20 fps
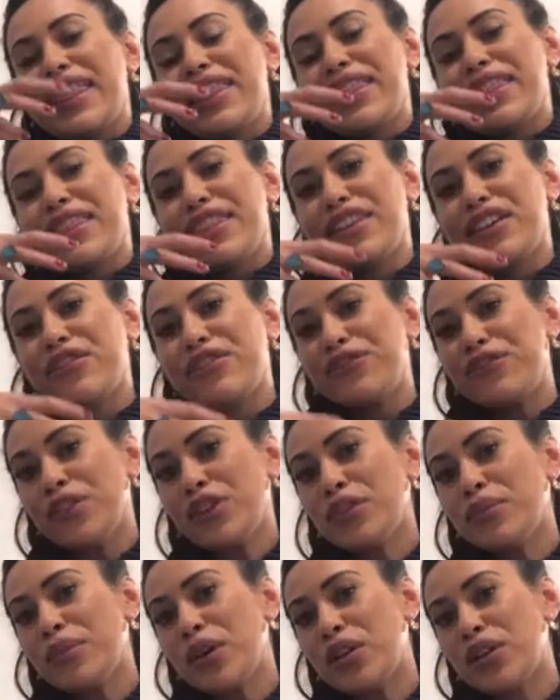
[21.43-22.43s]
the
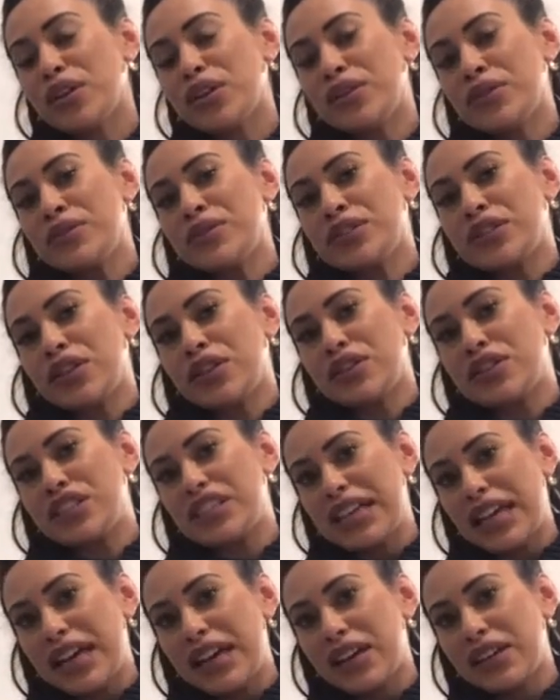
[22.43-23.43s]
food molecules go
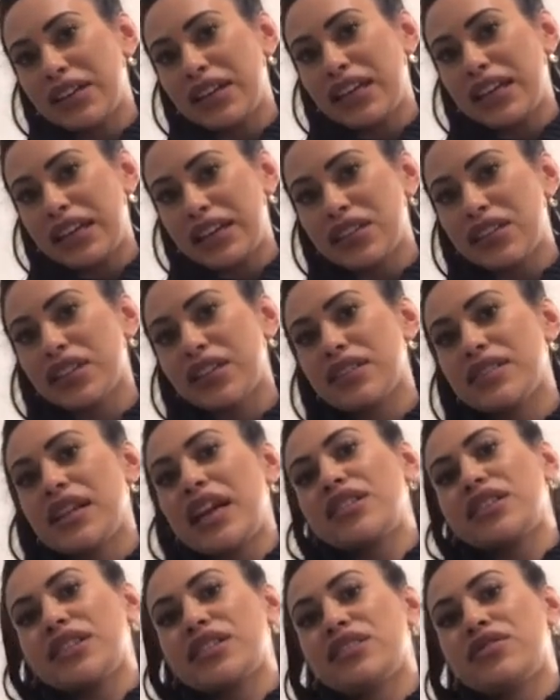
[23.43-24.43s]
down into the
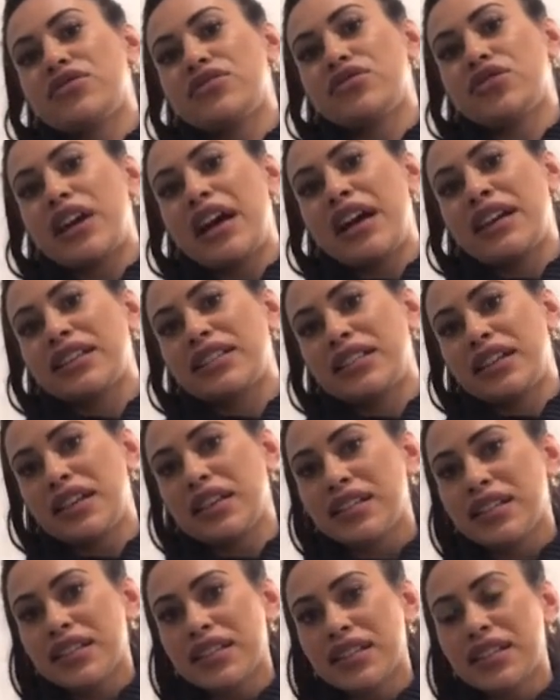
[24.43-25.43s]
digestive tract,
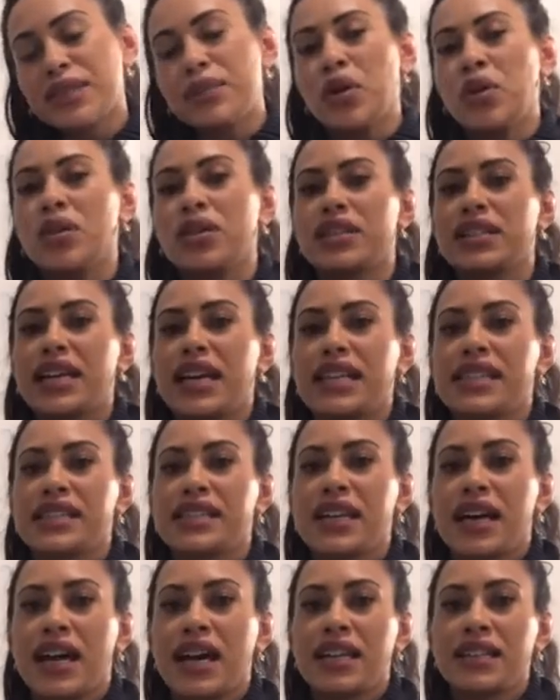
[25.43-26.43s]
into the small
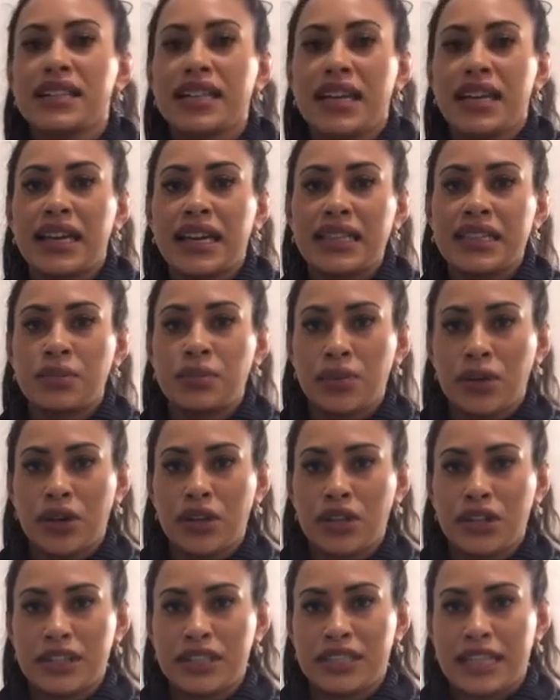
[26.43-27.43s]
intestines, and gets
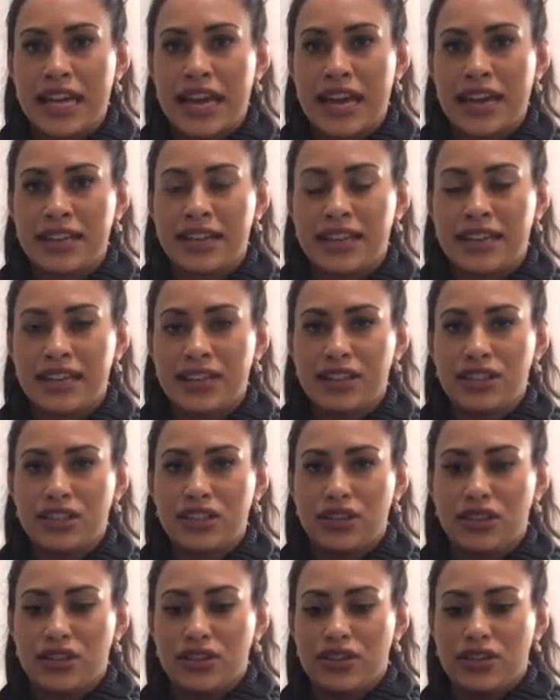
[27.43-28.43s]
broken down
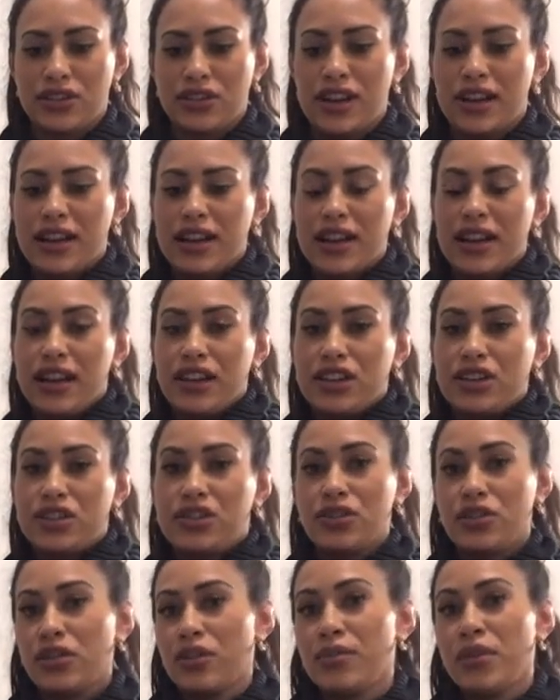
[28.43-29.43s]
into
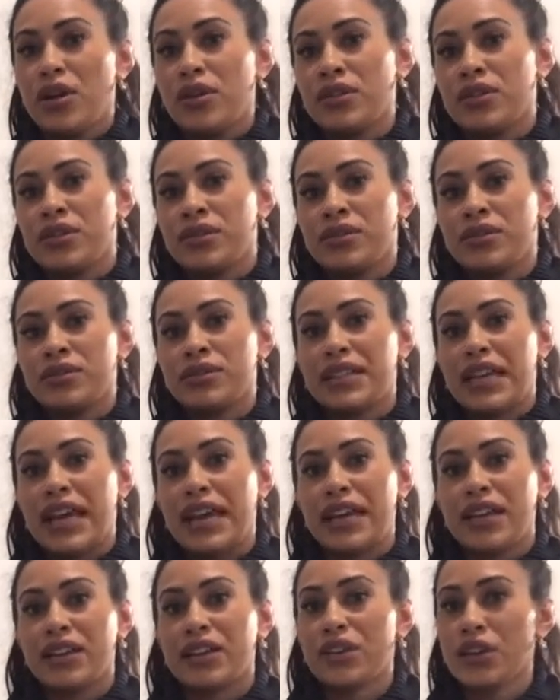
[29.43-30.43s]
sugar molecules
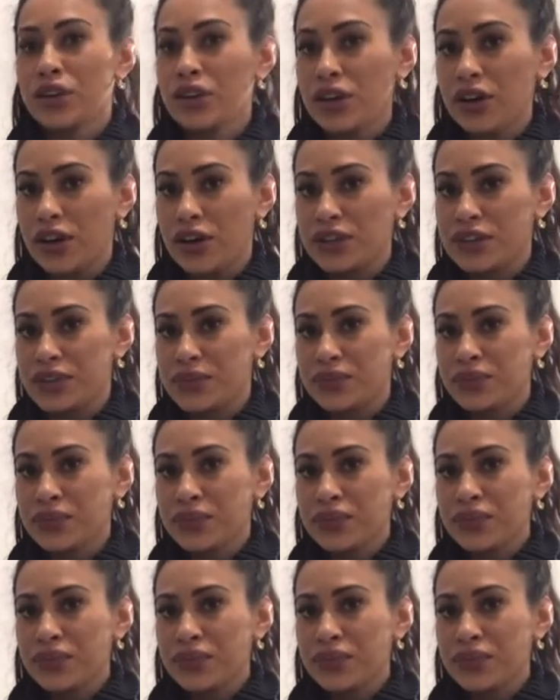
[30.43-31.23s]
and glucose.